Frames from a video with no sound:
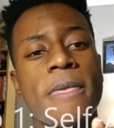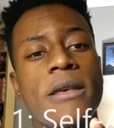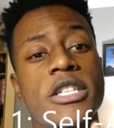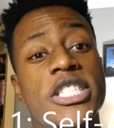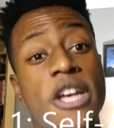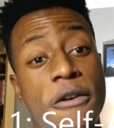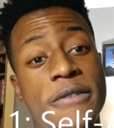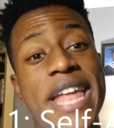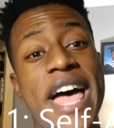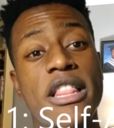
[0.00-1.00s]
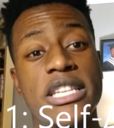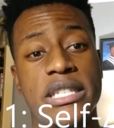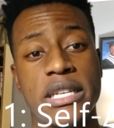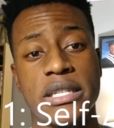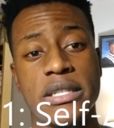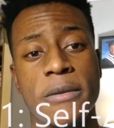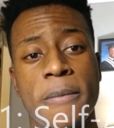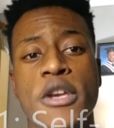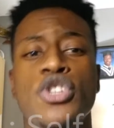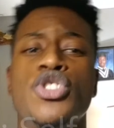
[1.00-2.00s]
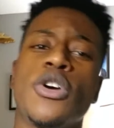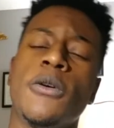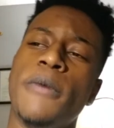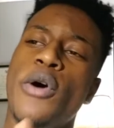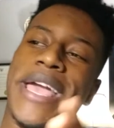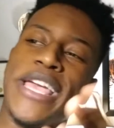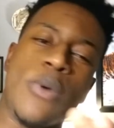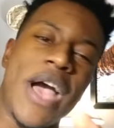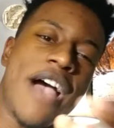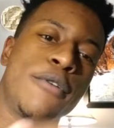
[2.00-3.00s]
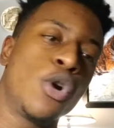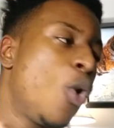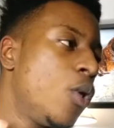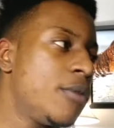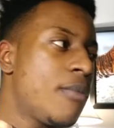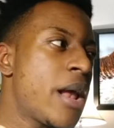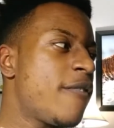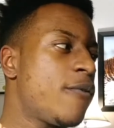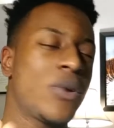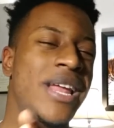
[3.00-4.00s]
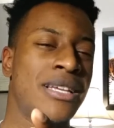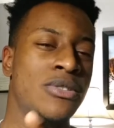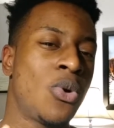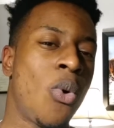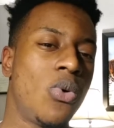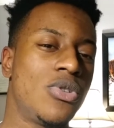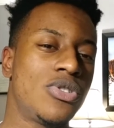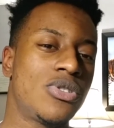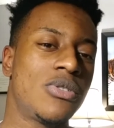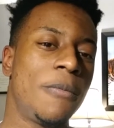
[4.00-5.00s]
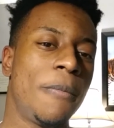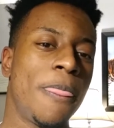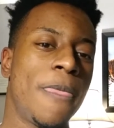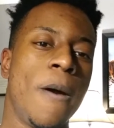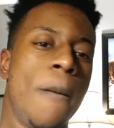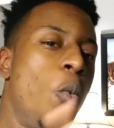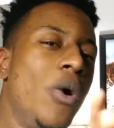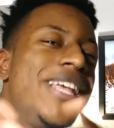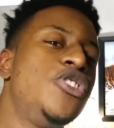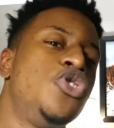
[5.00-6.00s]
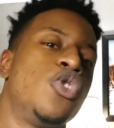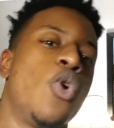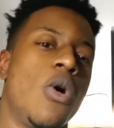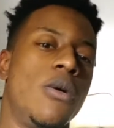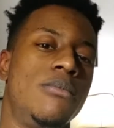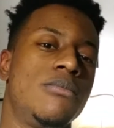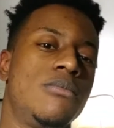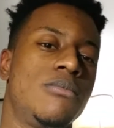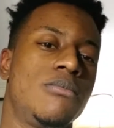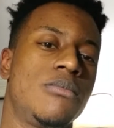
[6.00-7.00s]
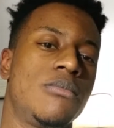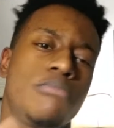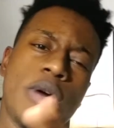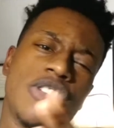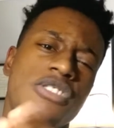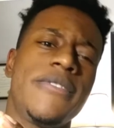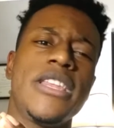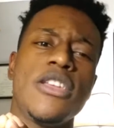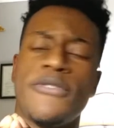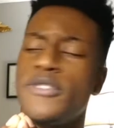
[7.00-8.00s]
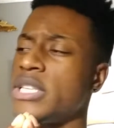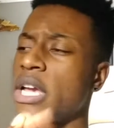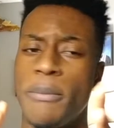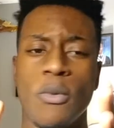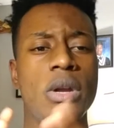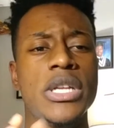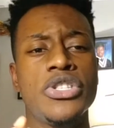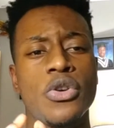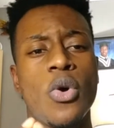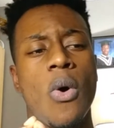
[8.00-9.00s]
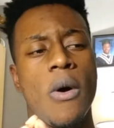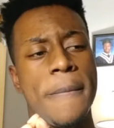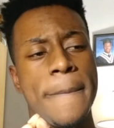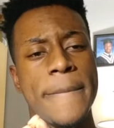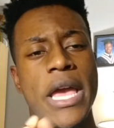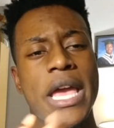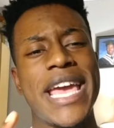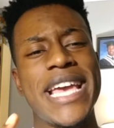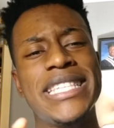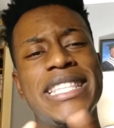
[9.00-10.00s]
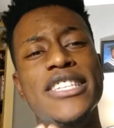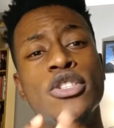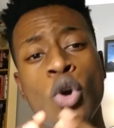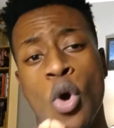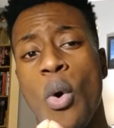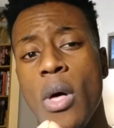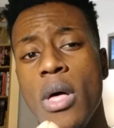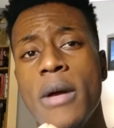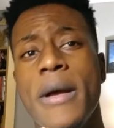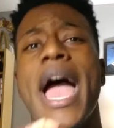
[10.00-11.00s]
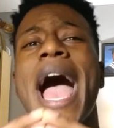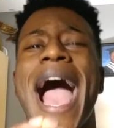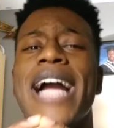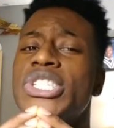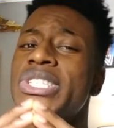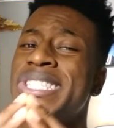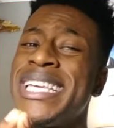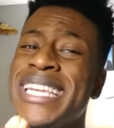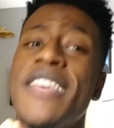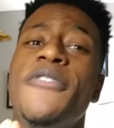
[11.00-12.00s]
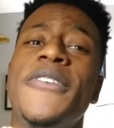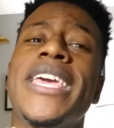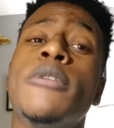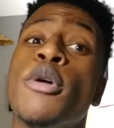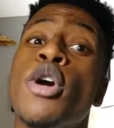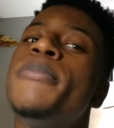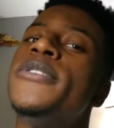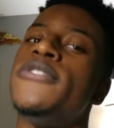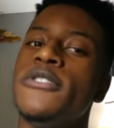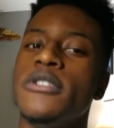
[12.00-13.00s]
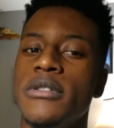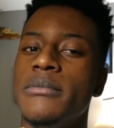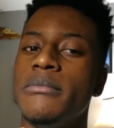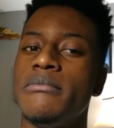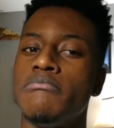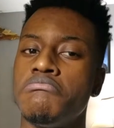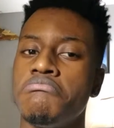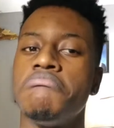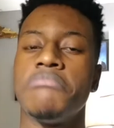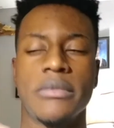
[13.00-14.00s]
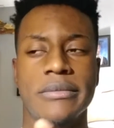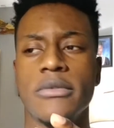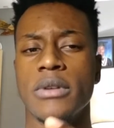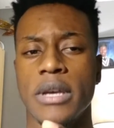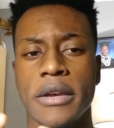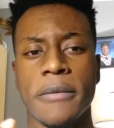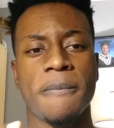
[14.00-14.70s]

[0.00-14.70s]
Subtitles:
Self-analysis. So, okay, you have a goal in mind. Everyone has goals. What is your goal? Pause the video for a second. What is your goal? Is this goal actually significant and purposeful? Okay.